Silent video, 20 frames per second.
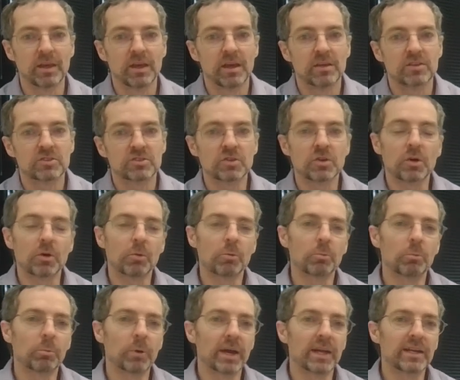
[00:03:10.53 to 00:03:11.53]
So
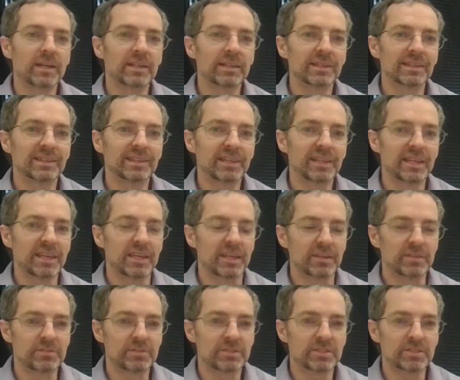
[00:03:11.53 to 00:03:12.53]
when it
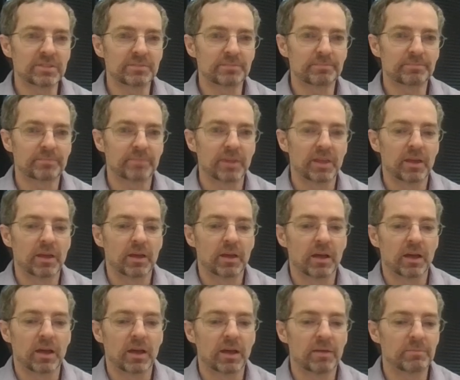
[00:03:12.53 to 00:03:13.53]
leaves,
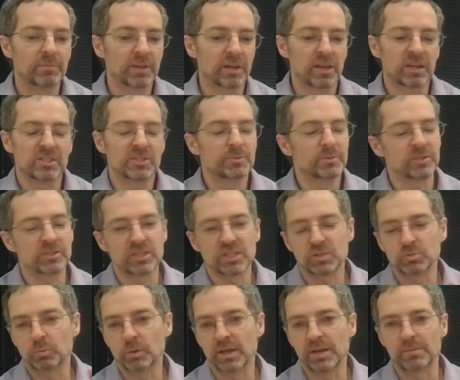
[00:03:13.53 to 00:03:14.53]
the customer
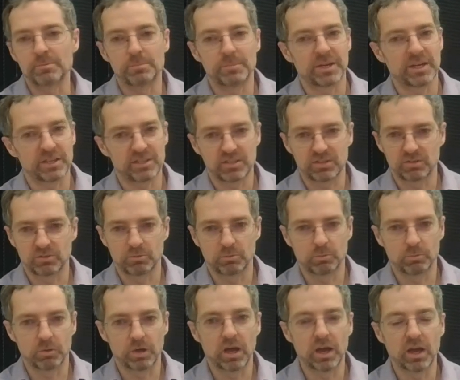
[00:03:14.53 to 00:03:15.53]
just went and picked
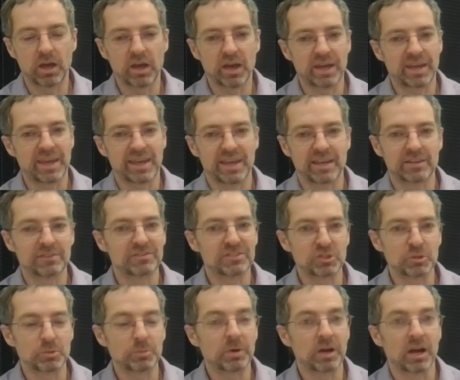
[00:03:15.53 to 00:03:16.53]
a can of
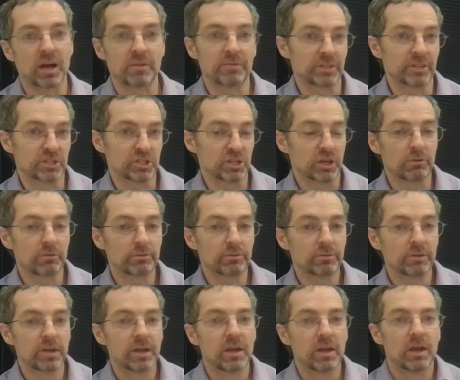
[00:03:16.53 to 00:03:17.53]
soup off the shelf.
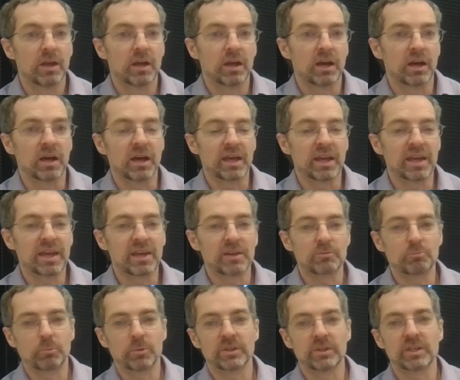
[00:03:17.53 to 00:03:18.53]

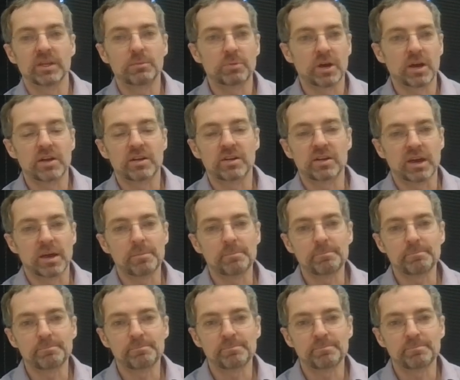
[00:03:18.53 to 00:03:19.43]
And when they brought it up,